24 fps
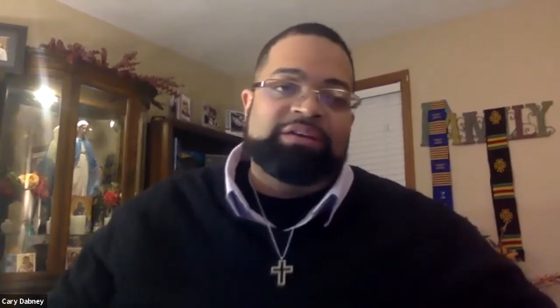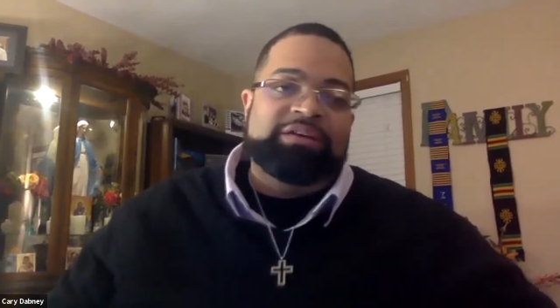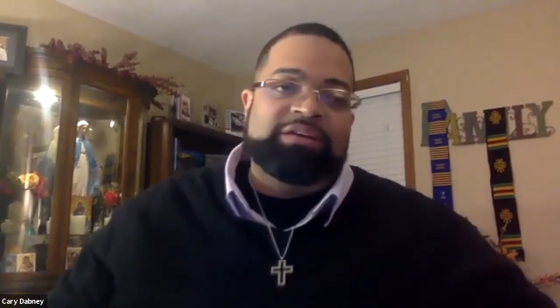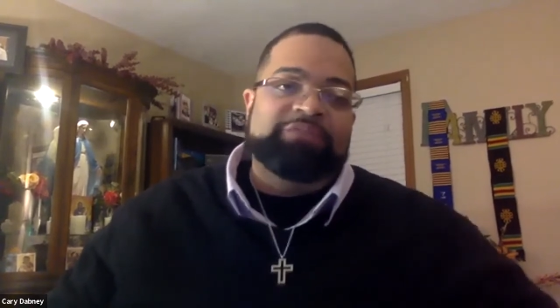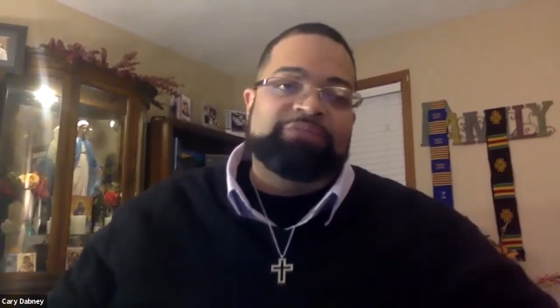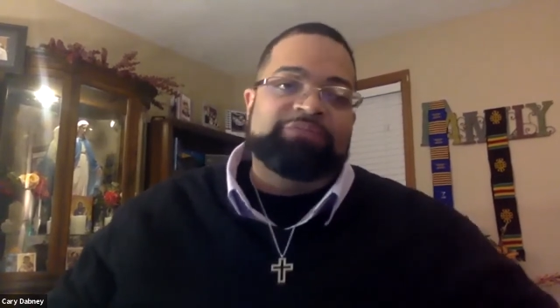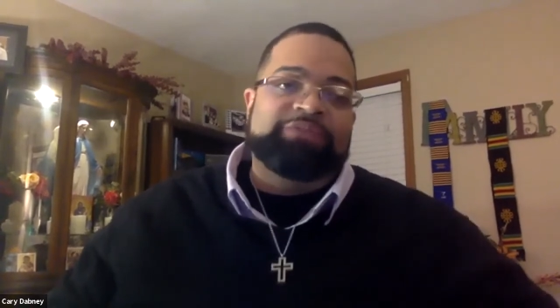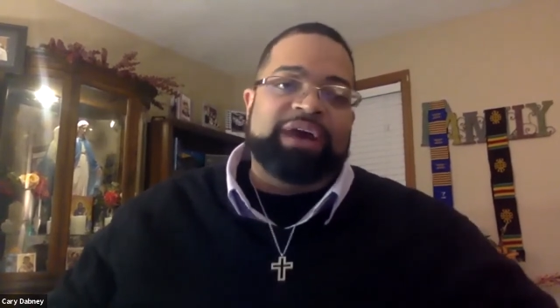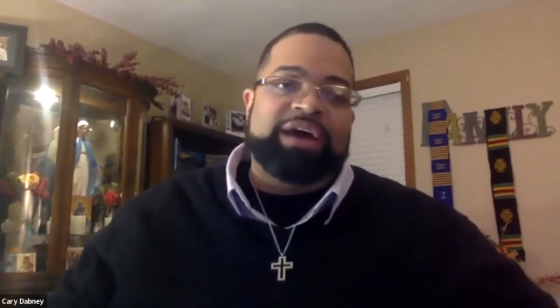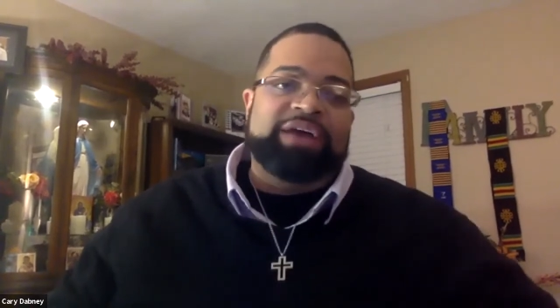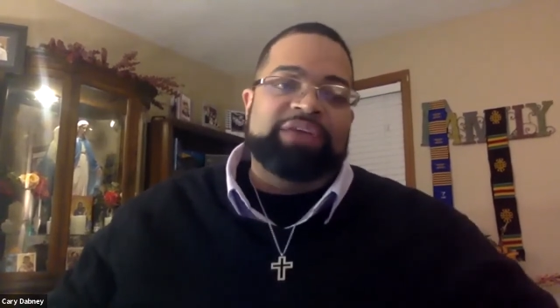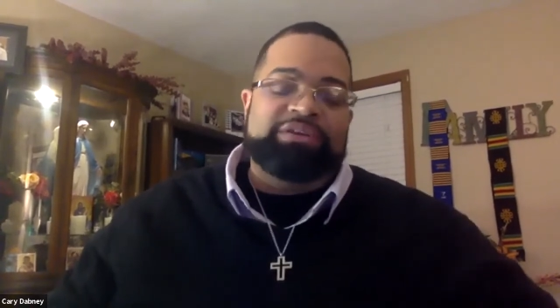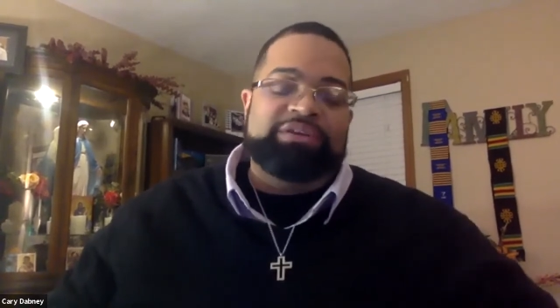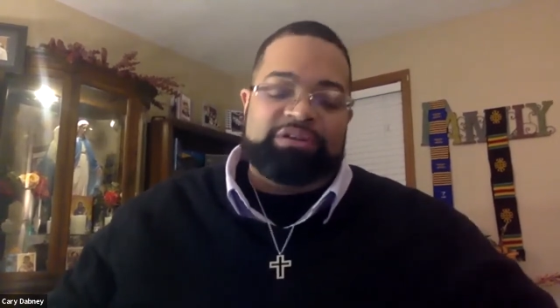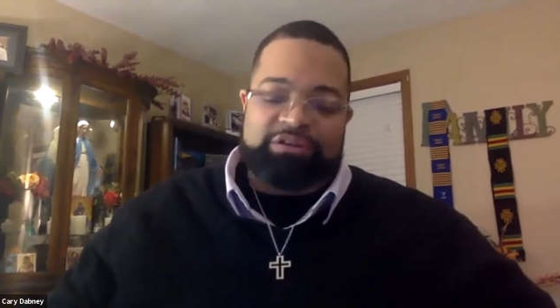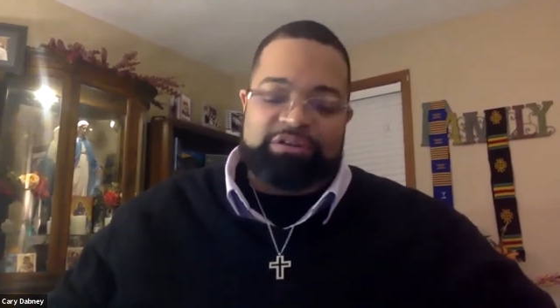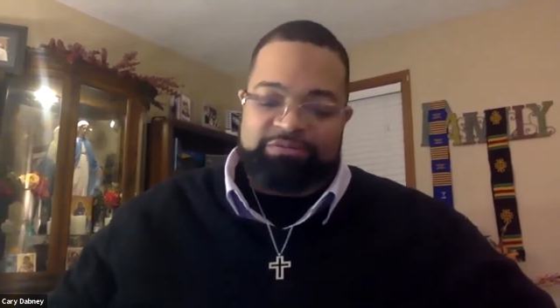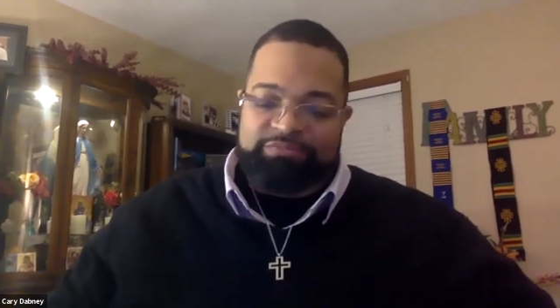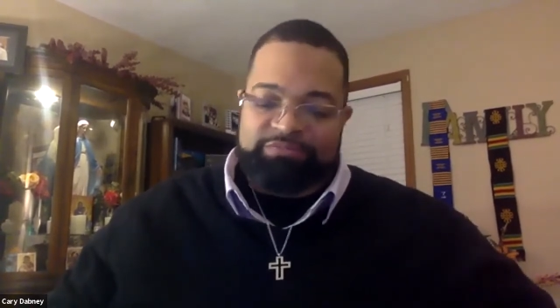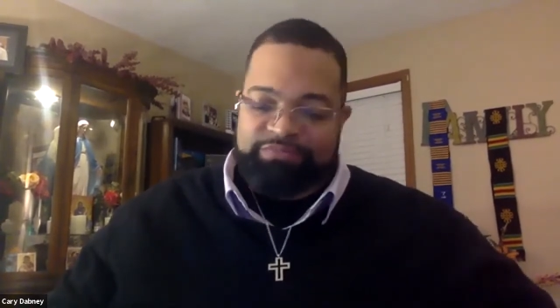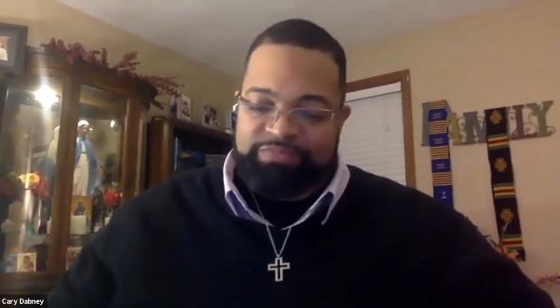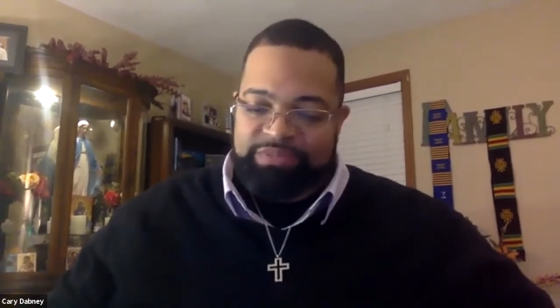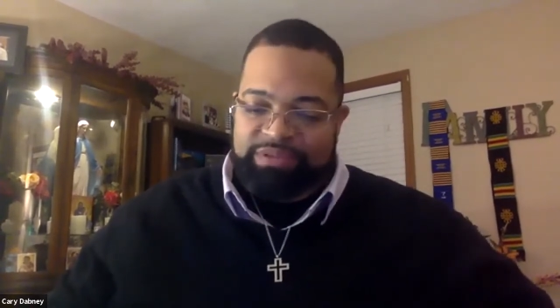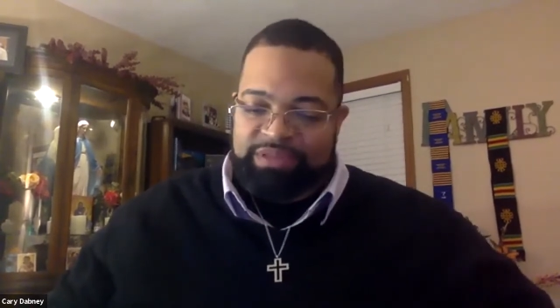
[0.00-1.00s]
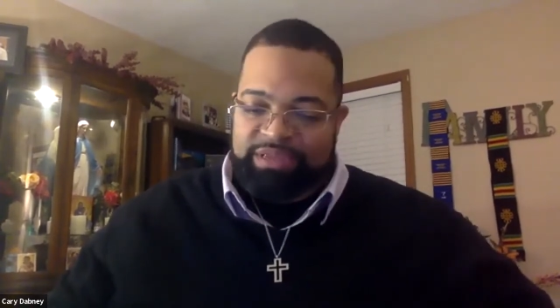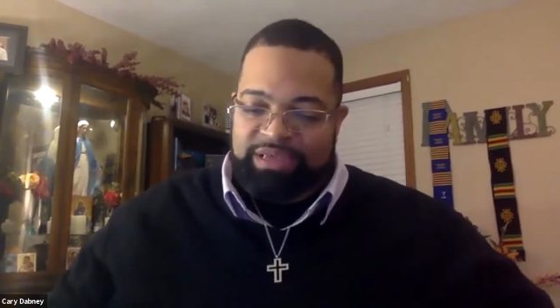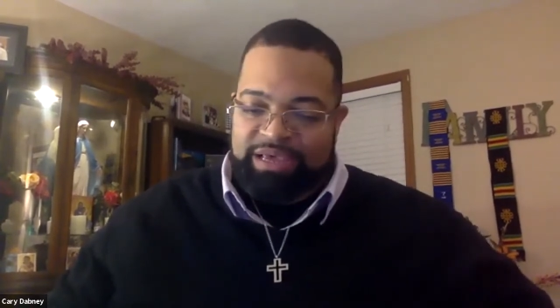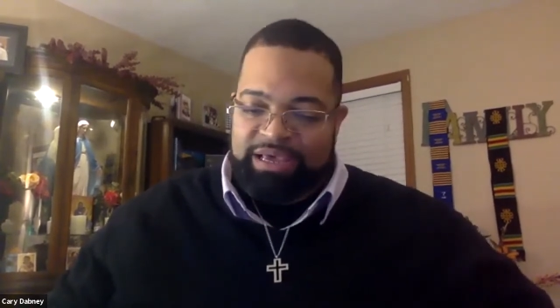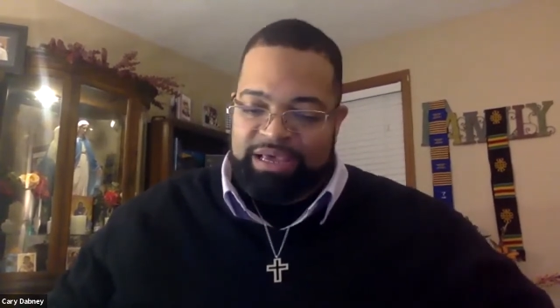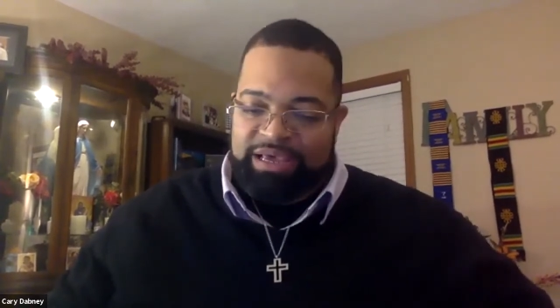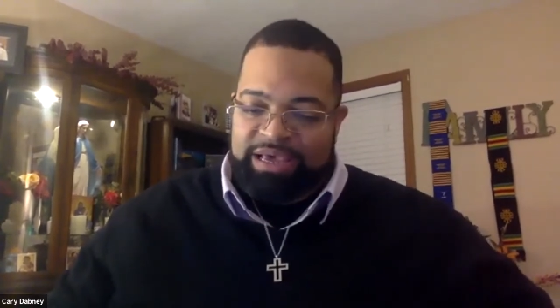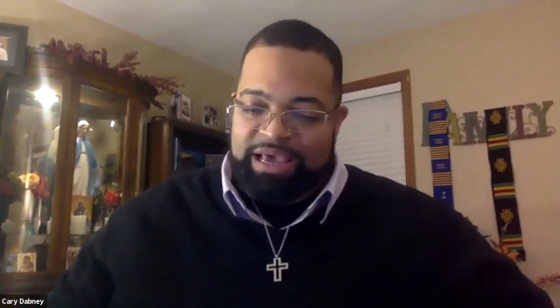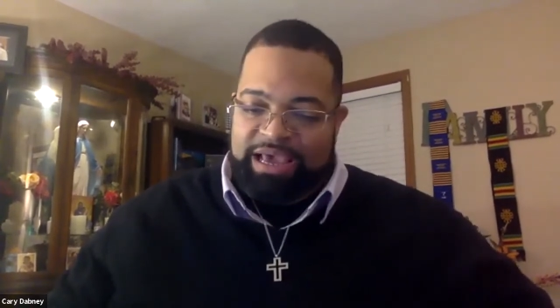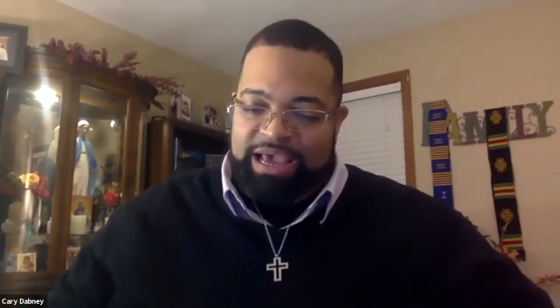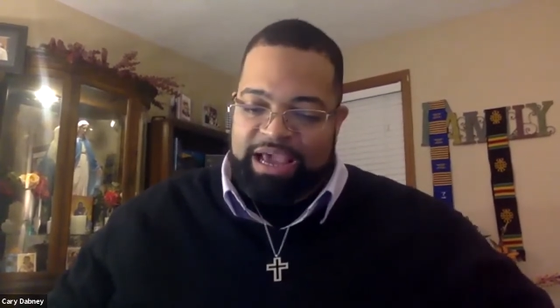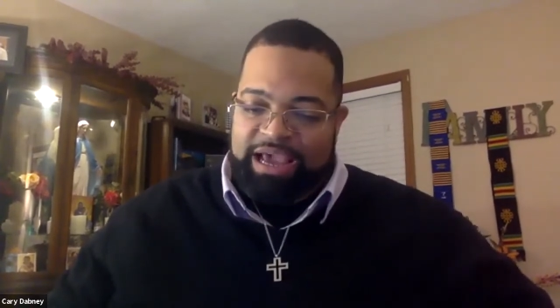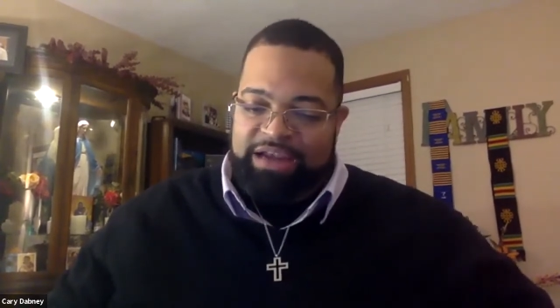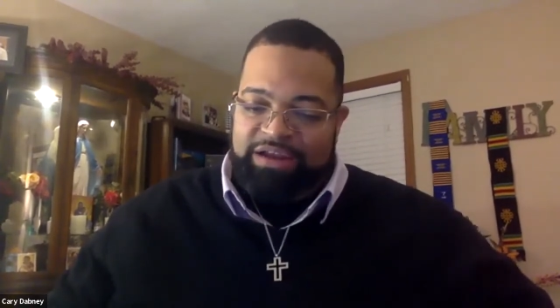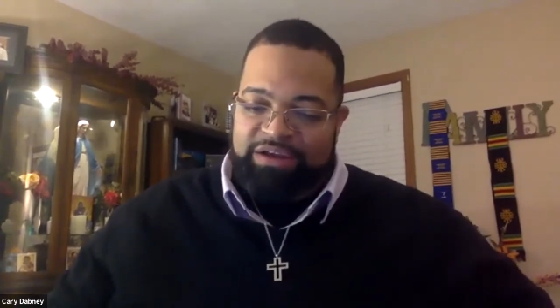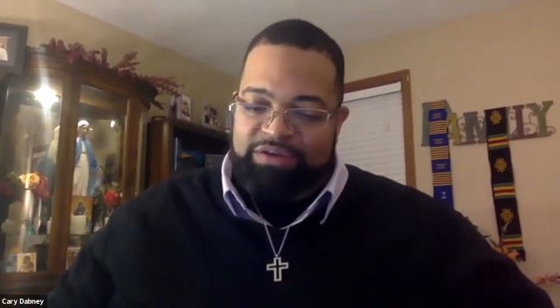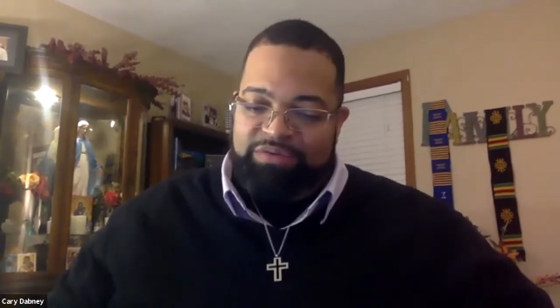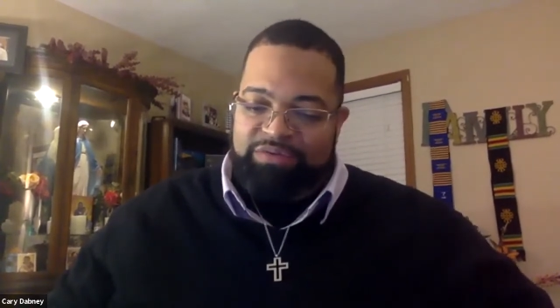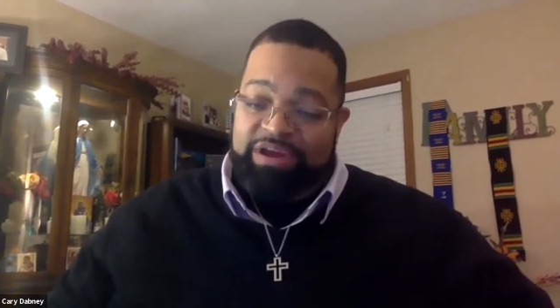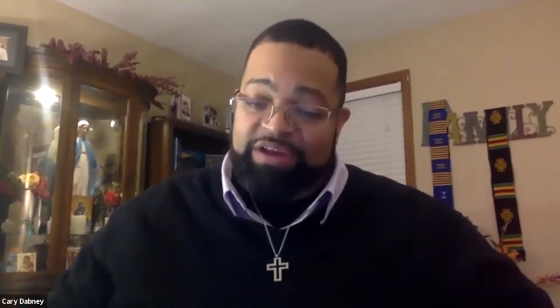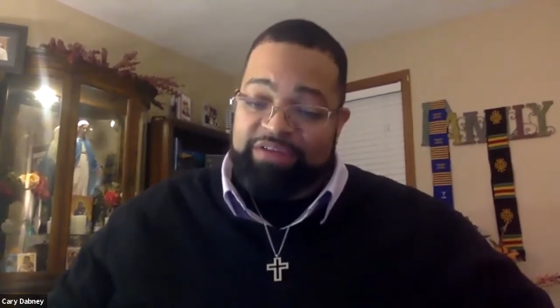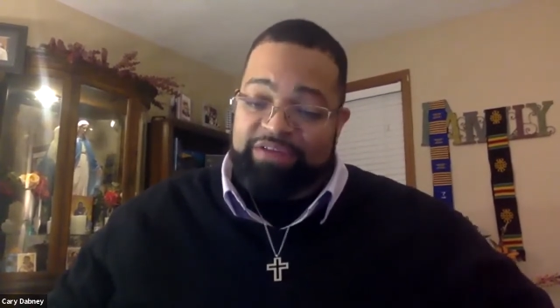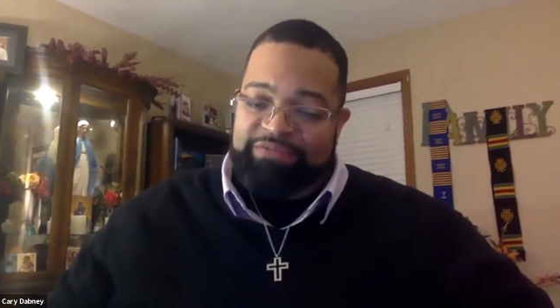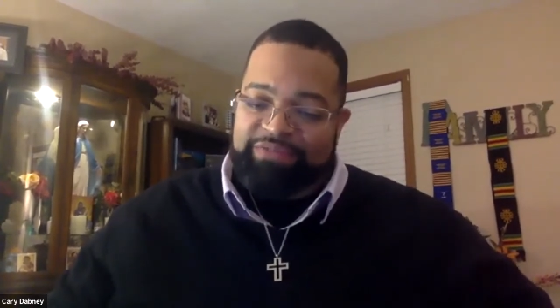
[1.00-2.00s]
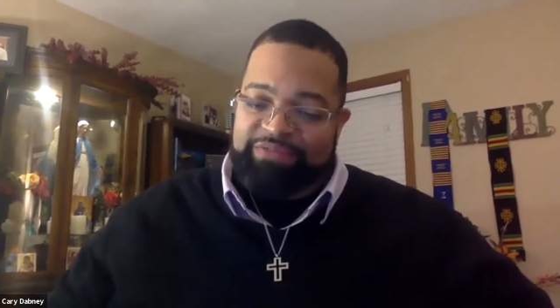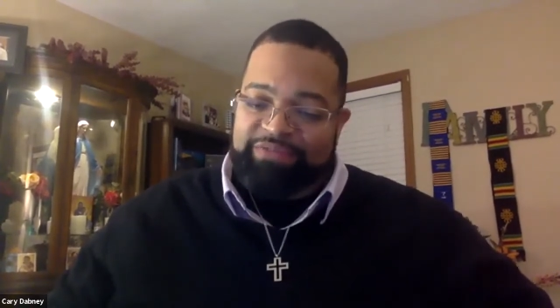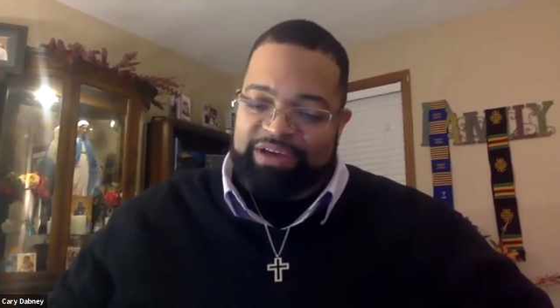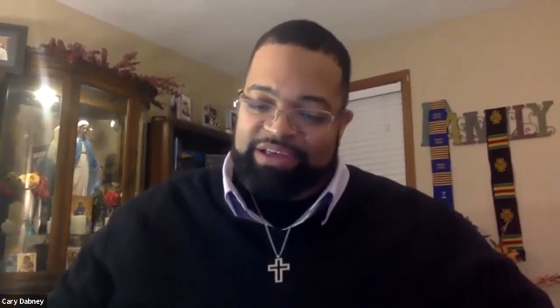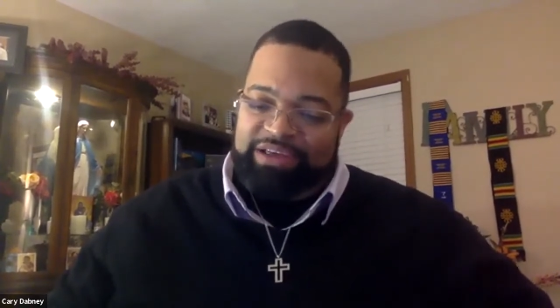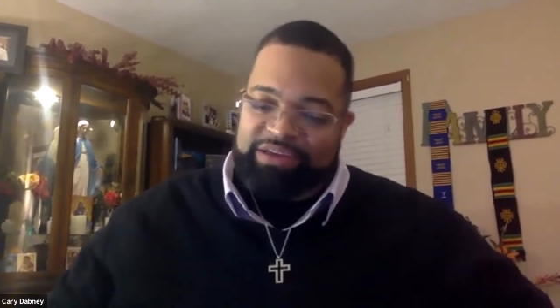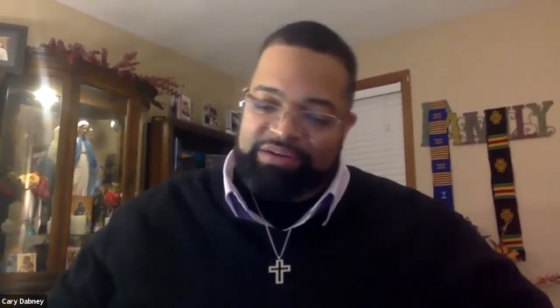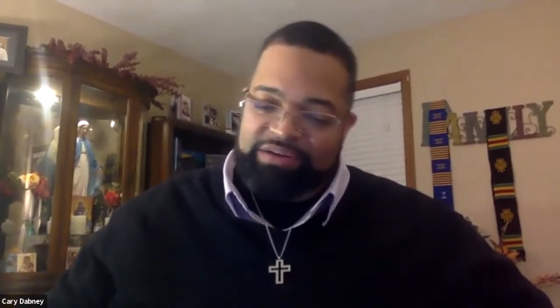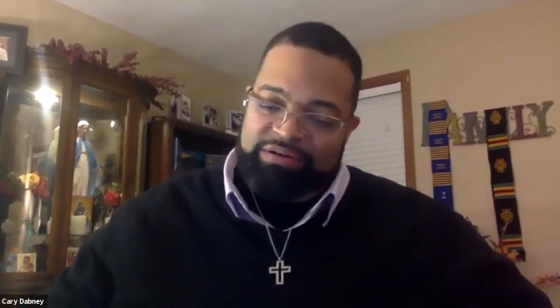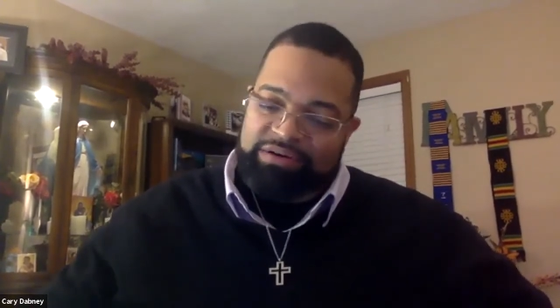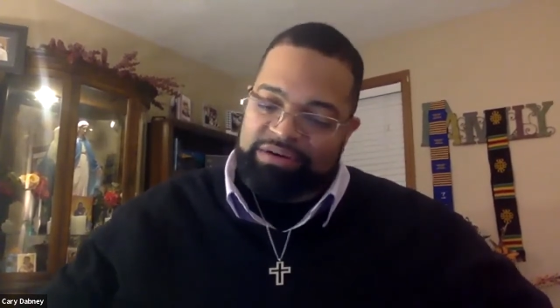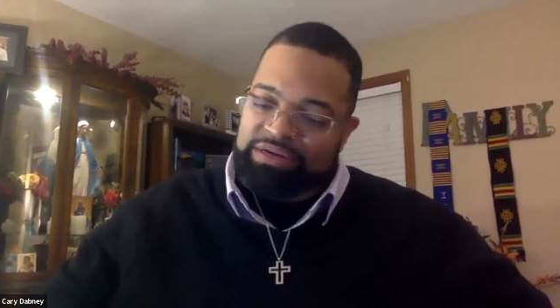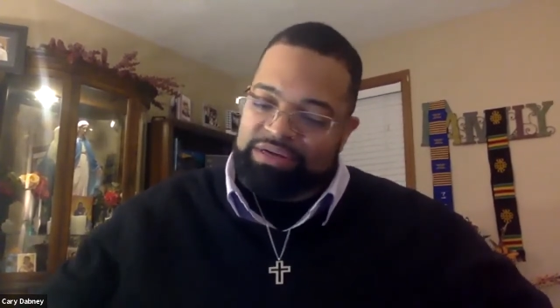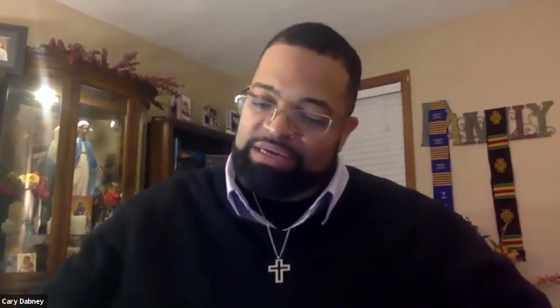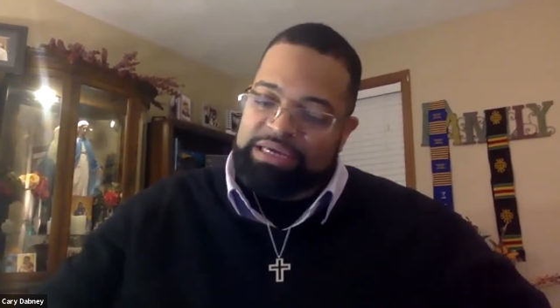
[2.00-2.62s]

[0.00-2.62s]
father, and grandfather,